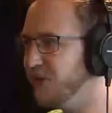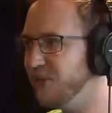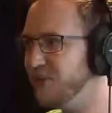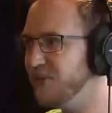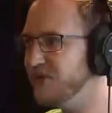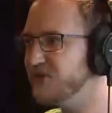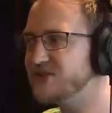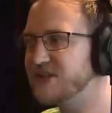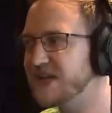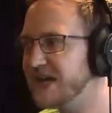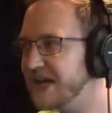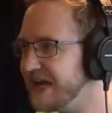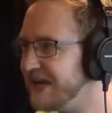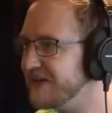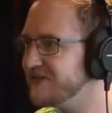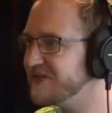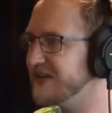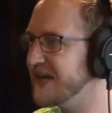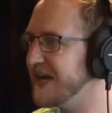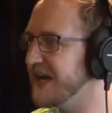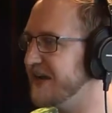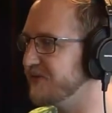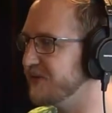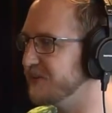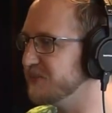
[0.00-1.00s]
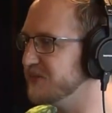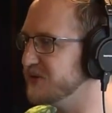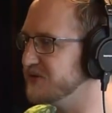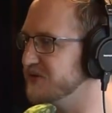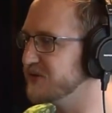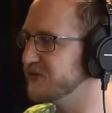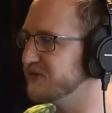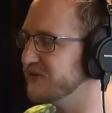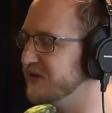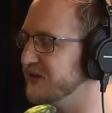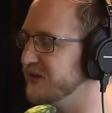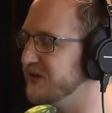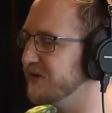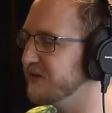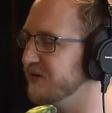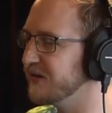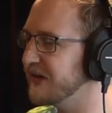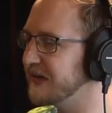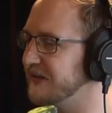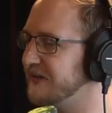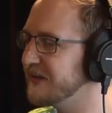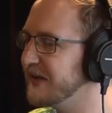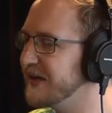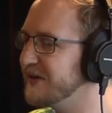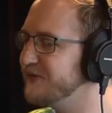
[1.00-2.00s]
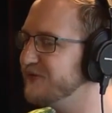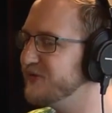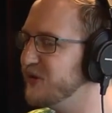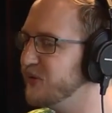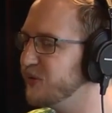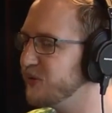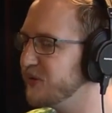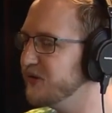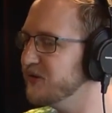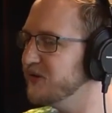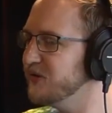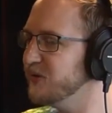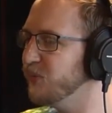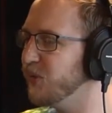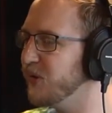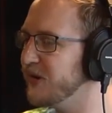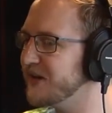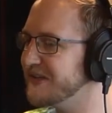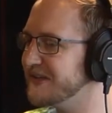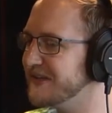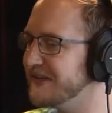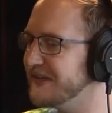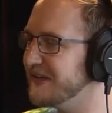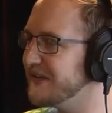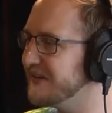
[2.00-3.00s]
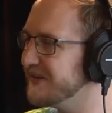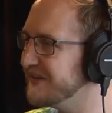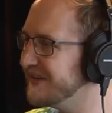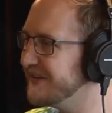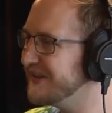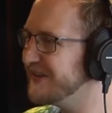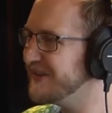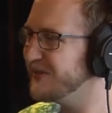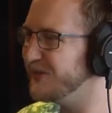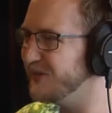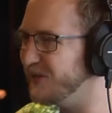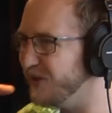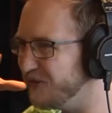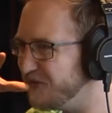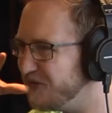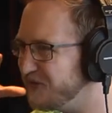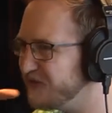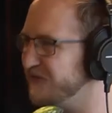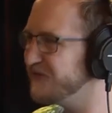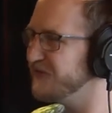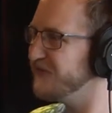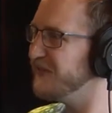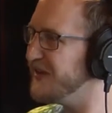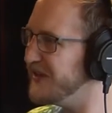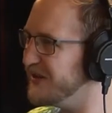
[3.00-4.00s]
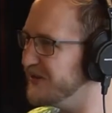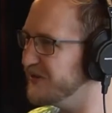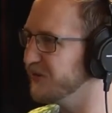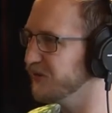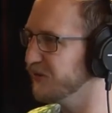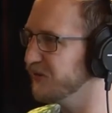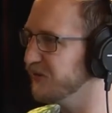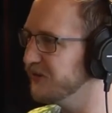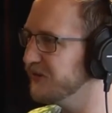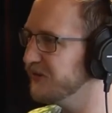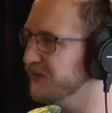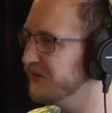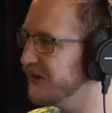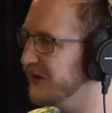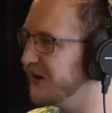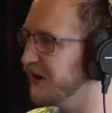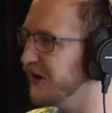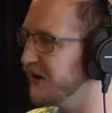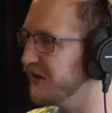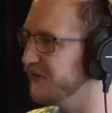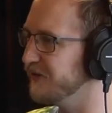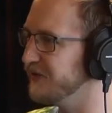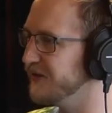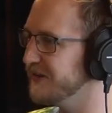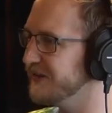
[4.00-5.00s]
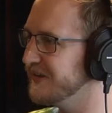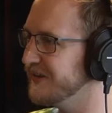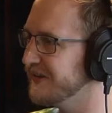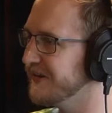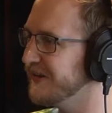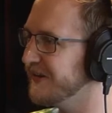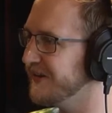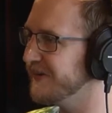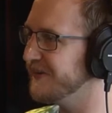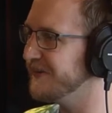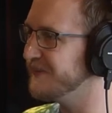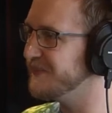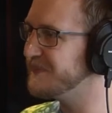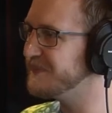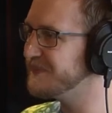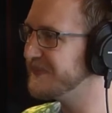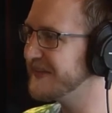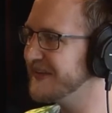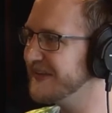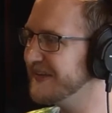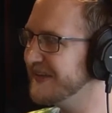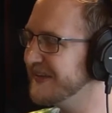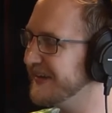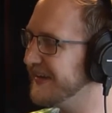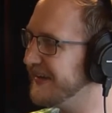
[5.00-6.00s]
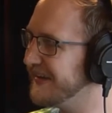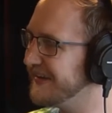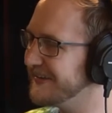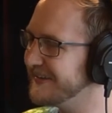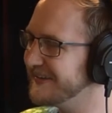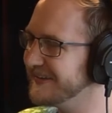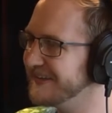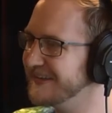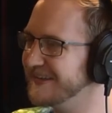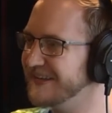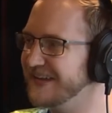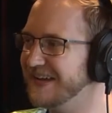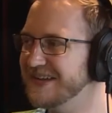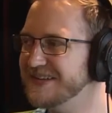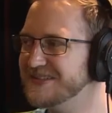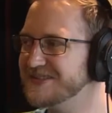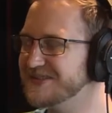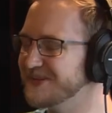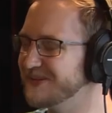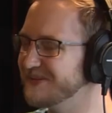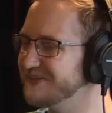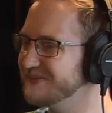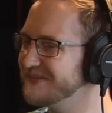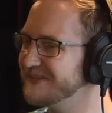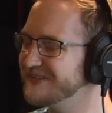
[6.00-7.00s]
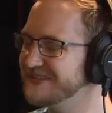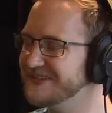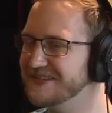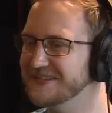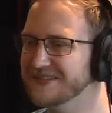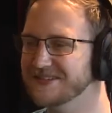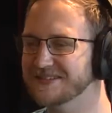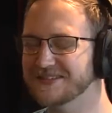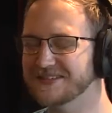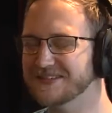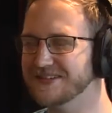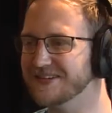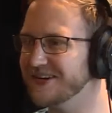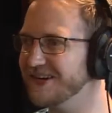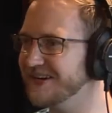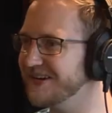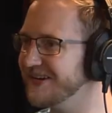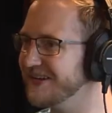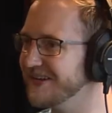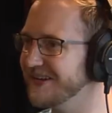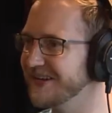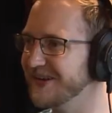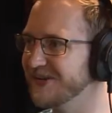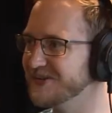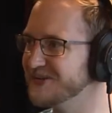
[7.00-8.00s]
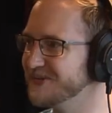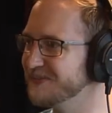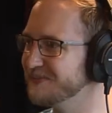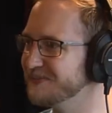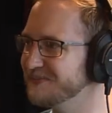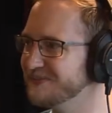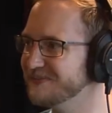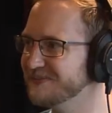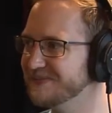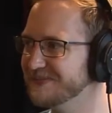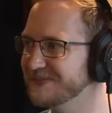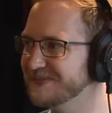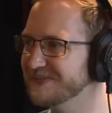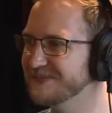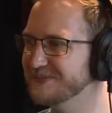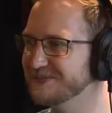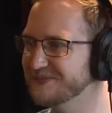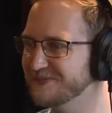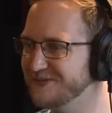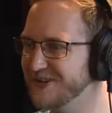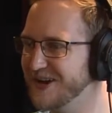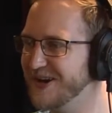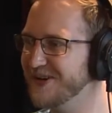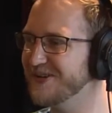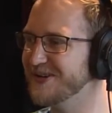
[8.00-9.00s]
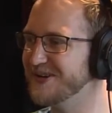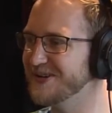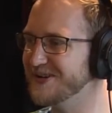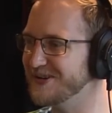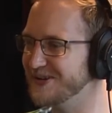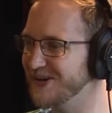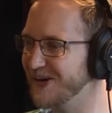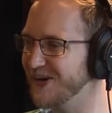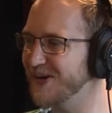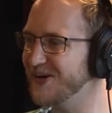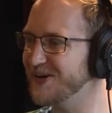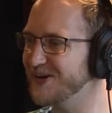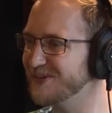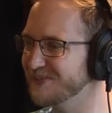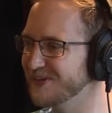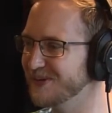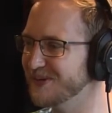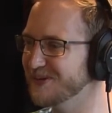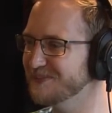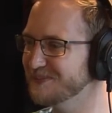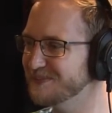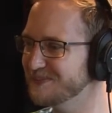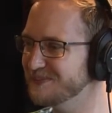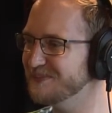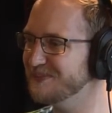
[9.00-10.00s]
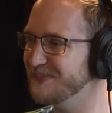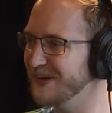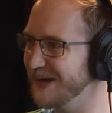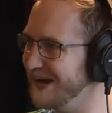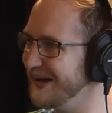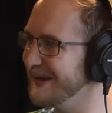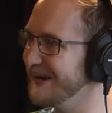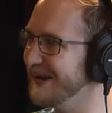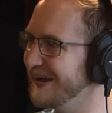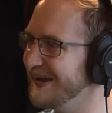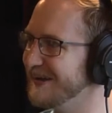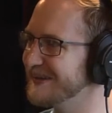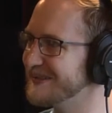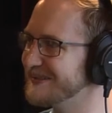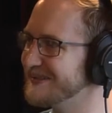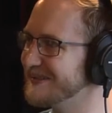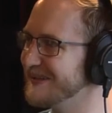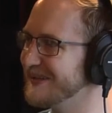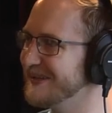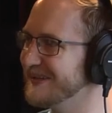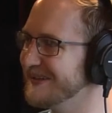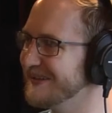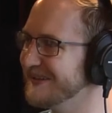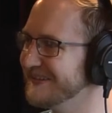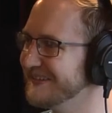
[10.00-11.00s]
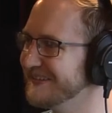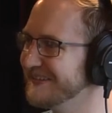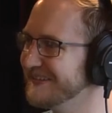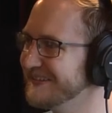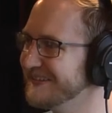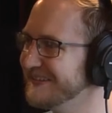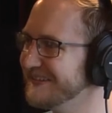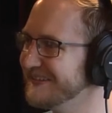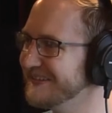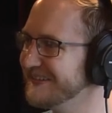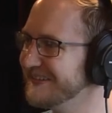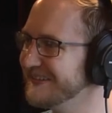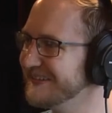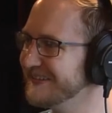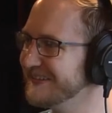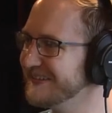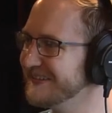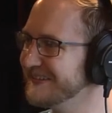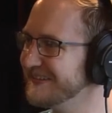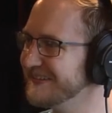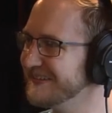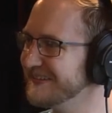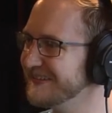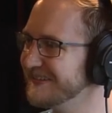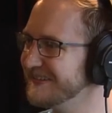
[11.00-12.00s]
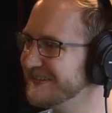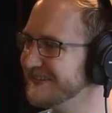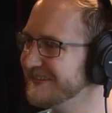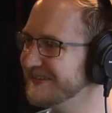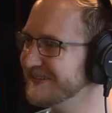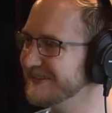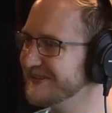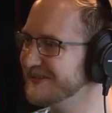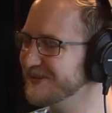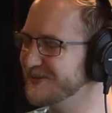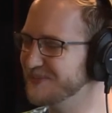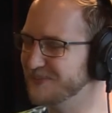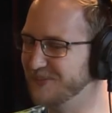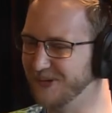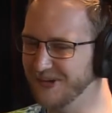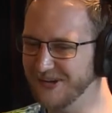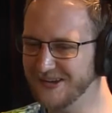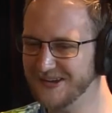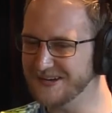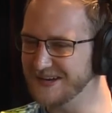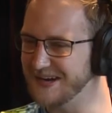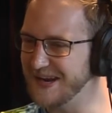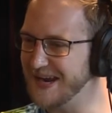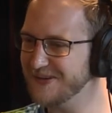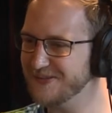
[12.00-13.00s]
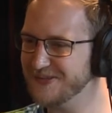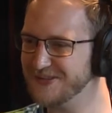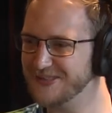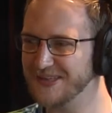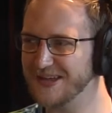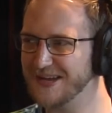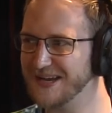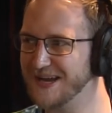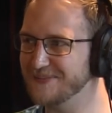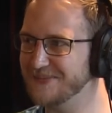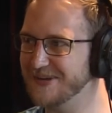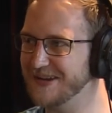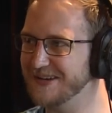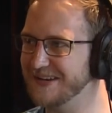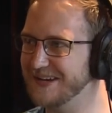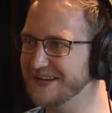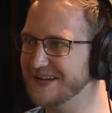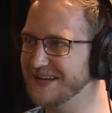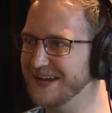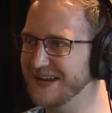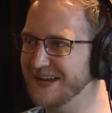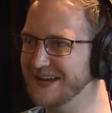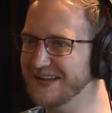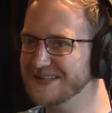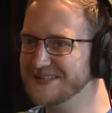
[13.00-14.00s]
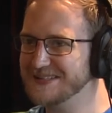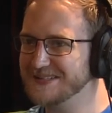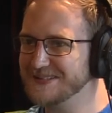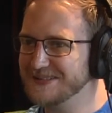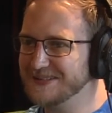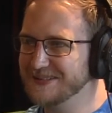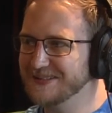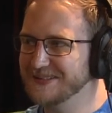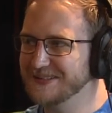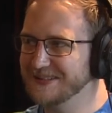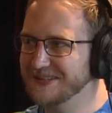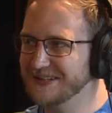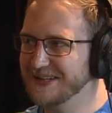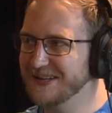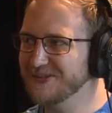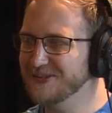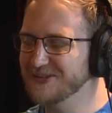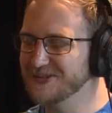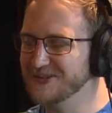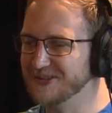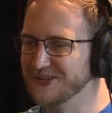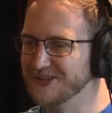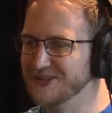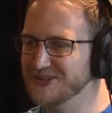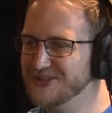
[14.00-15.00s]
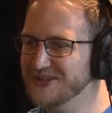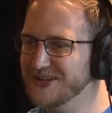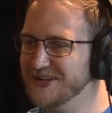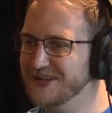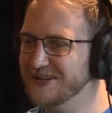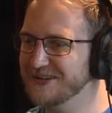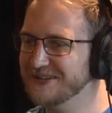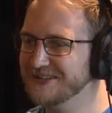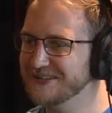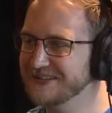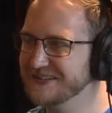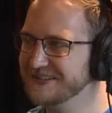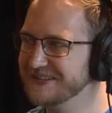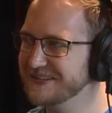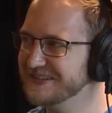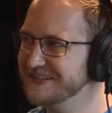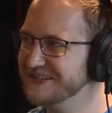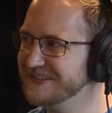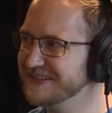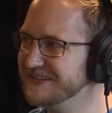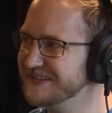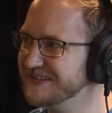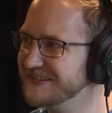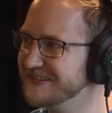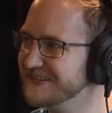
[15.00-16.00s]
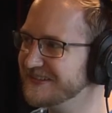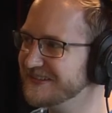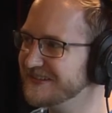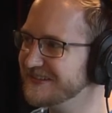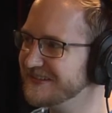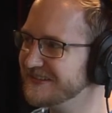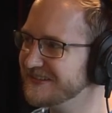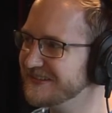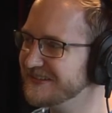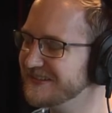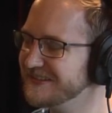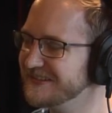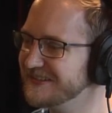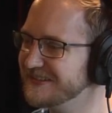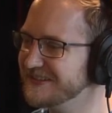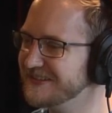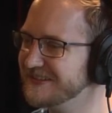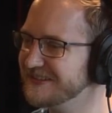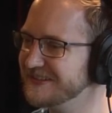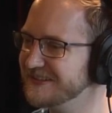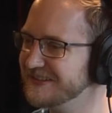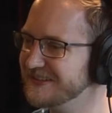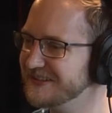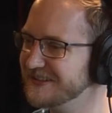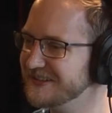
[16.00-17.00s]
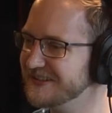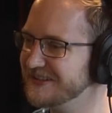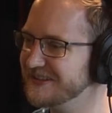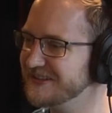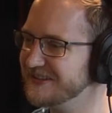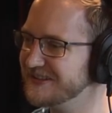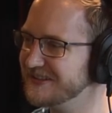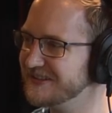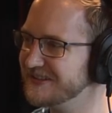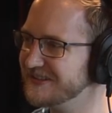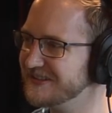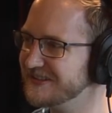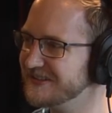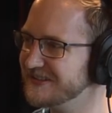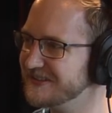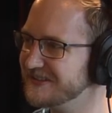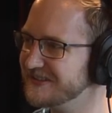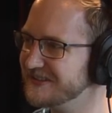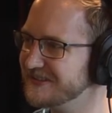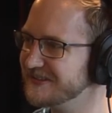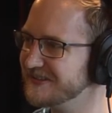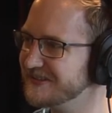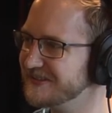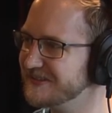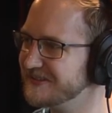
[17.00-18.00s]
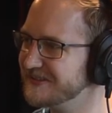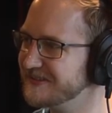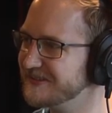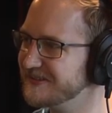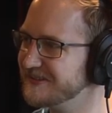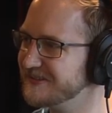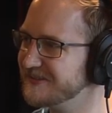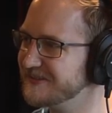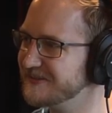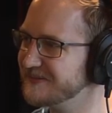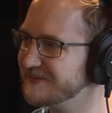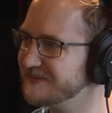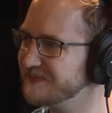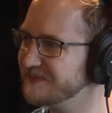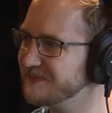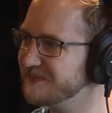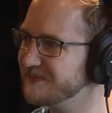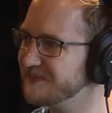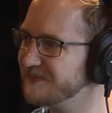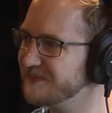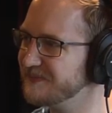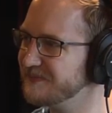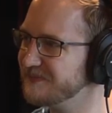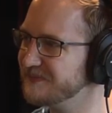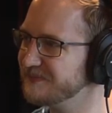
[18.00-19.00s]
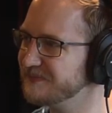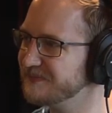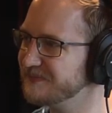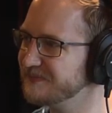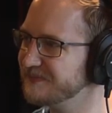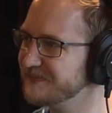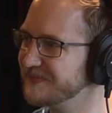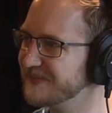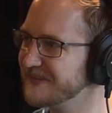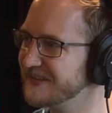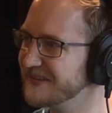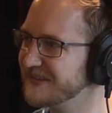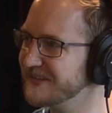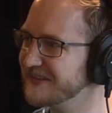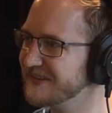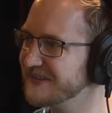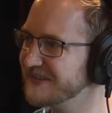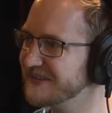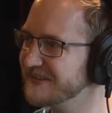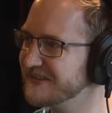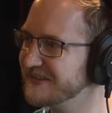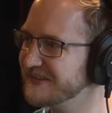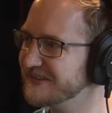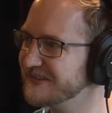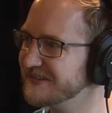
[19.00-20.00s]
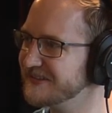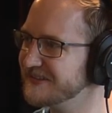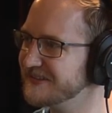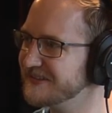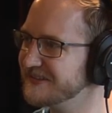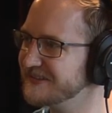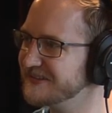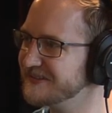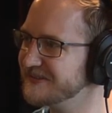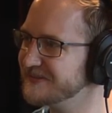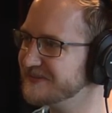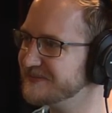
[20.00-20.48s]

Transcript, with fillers: almost have to have a music video like that if you really want to get the feel of yeah. it, you know? Yeah, and man. That's a, God, that was a very dark but badass scene. Um, the blood it and everything. Fun. I mean, it I was guess, so fun. It, it was, was, so fun doing that. I, have I've, uh, I, he's got uh, a lot of